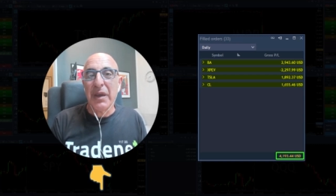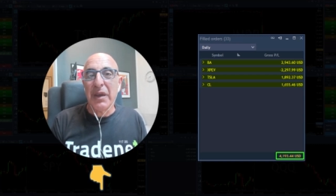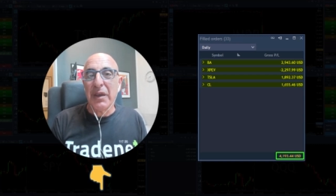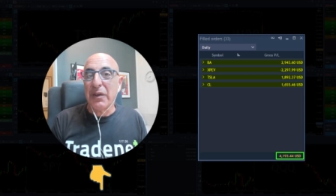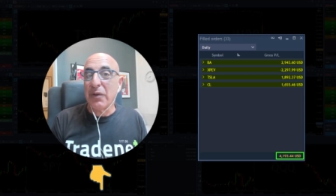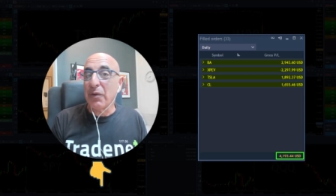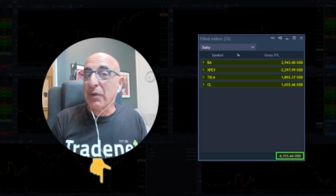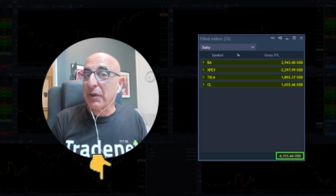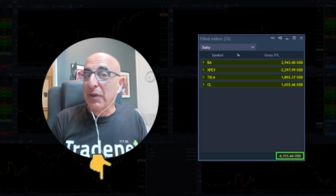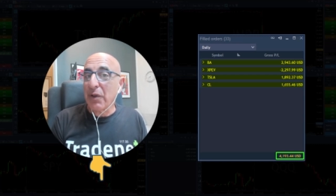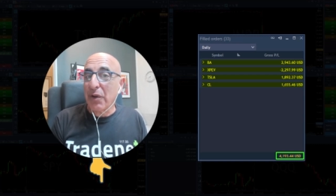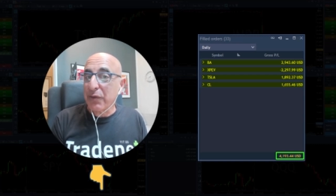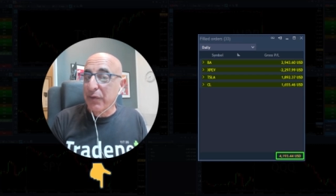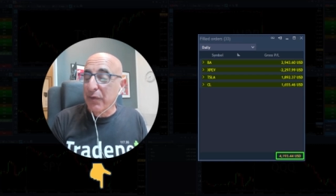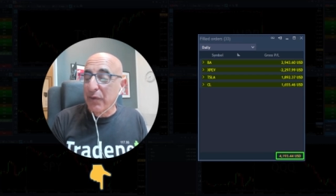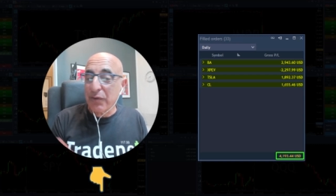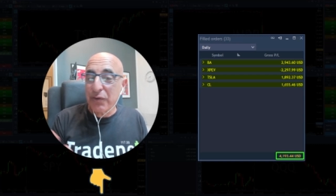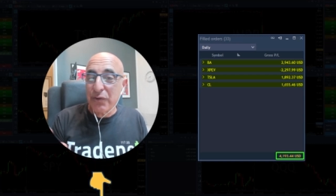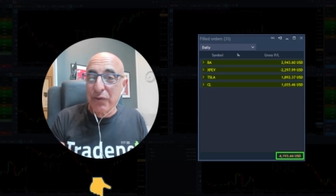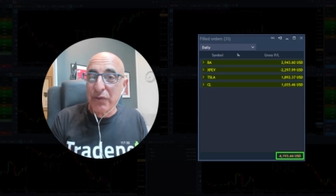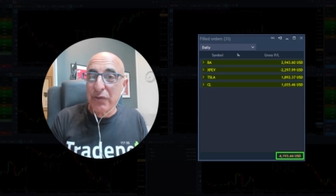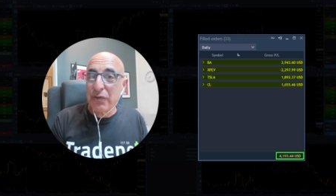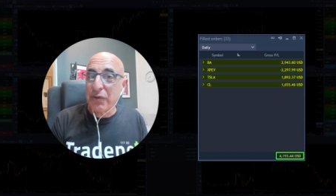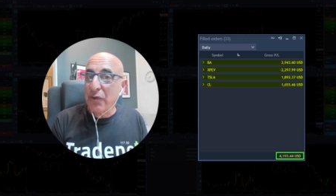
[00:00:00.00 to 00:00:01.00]
you can also
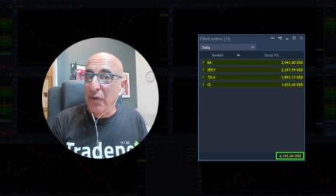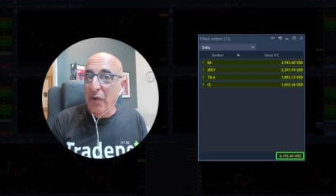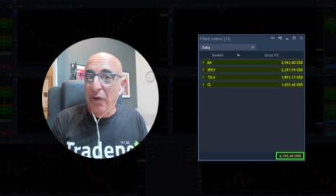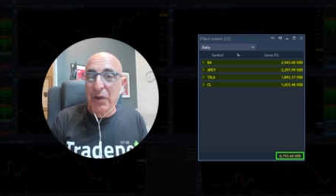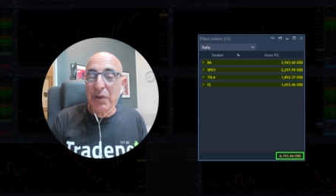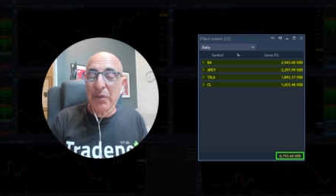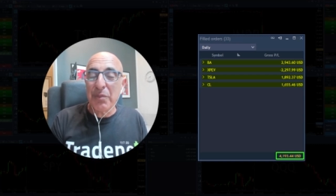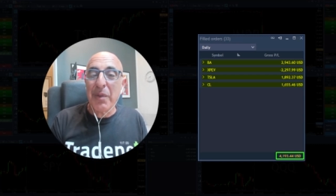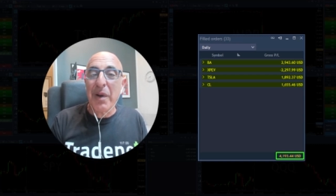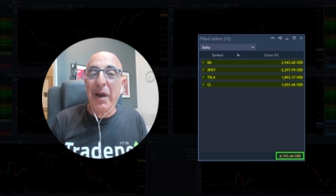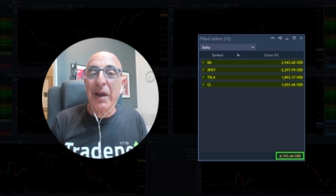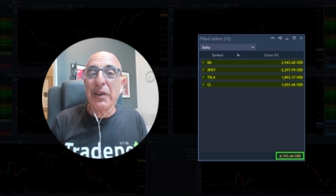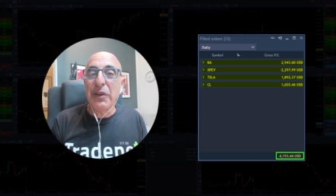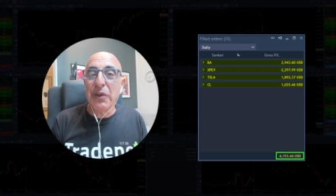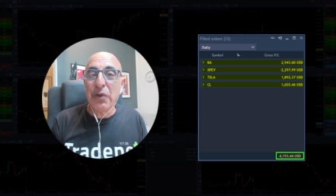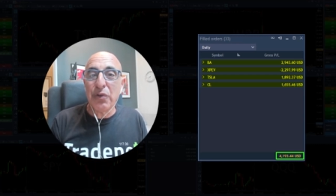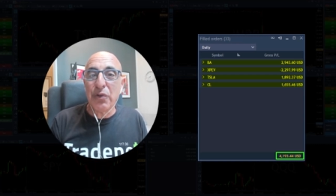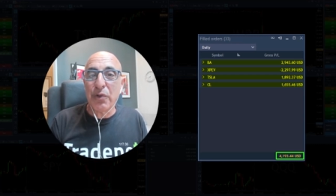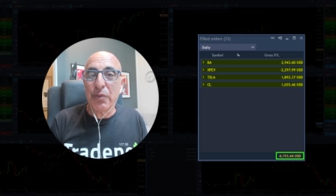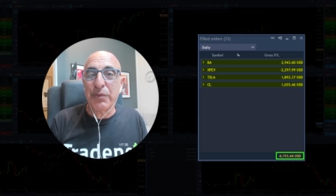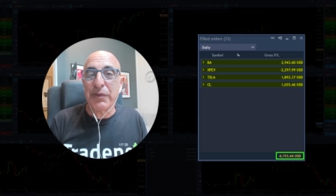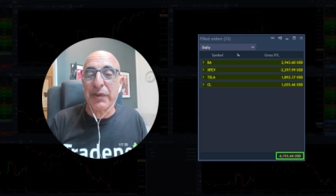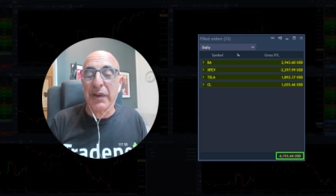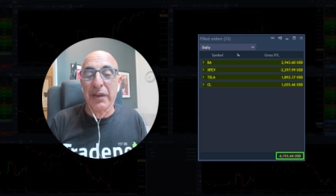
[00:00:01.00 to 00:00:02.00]
join my
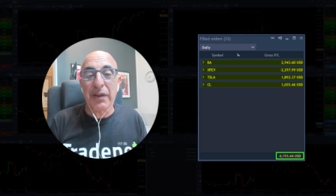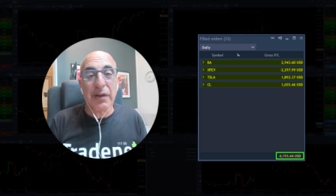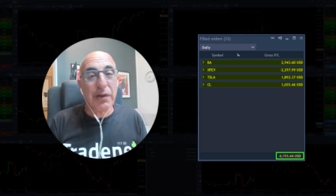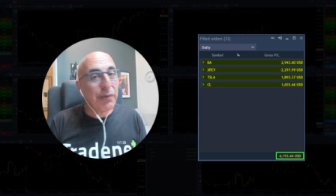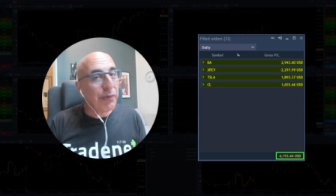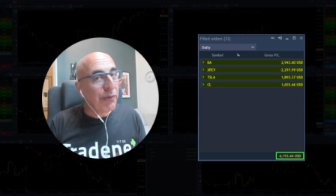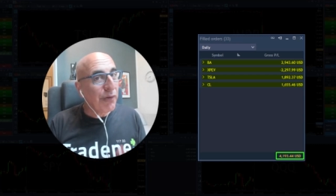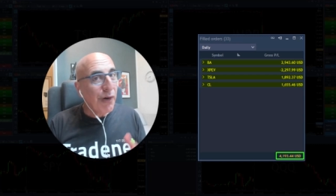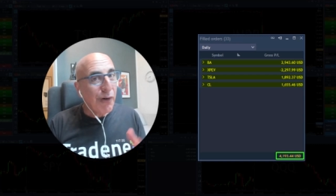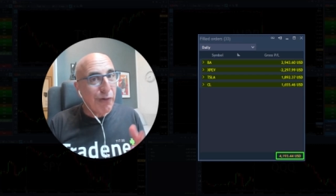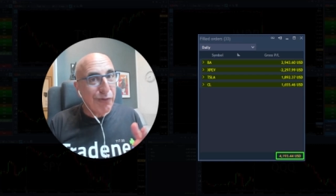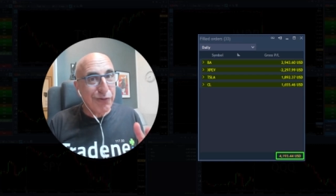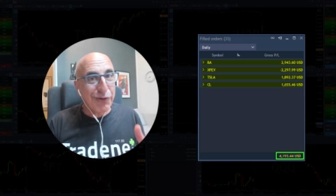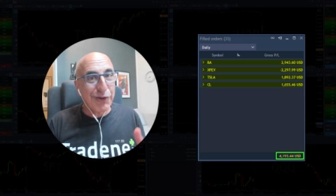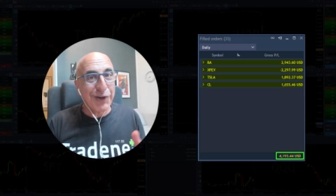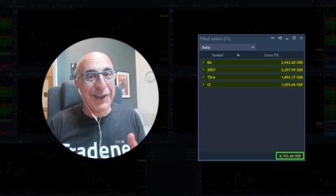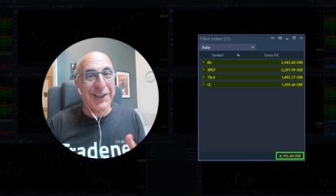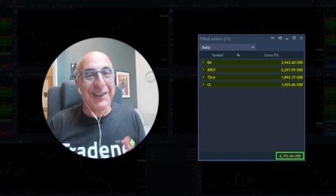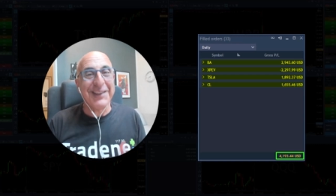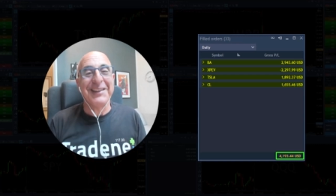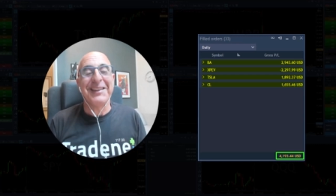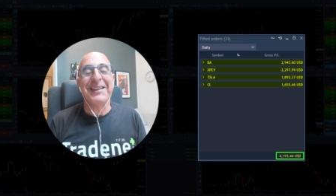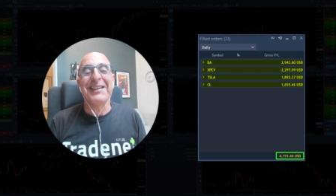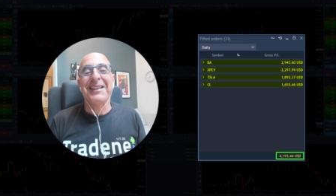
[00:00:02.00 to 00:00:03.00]
youtube channel for free